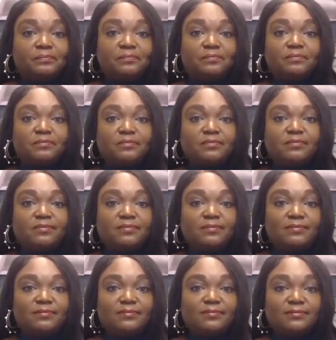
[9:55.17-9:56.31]

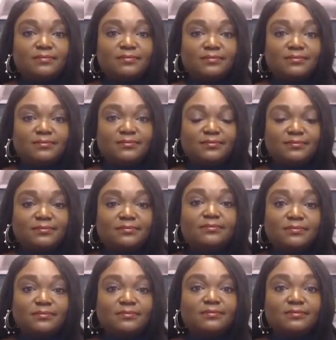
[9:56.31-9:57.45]

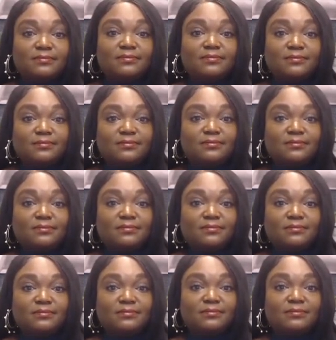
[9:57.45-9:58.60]

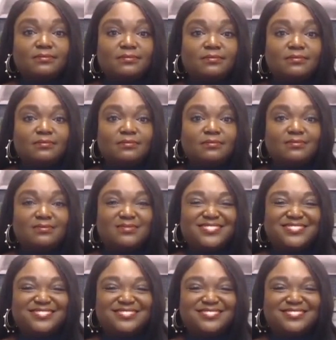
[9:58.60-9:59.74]

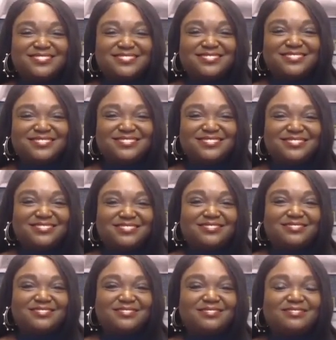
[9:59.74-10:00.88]

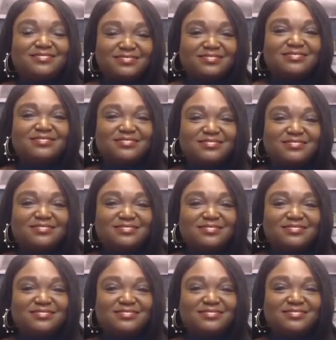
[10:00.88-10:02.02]

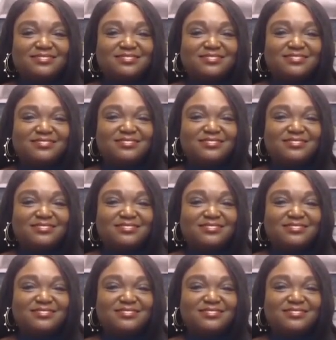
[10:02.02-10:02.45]
[no speech]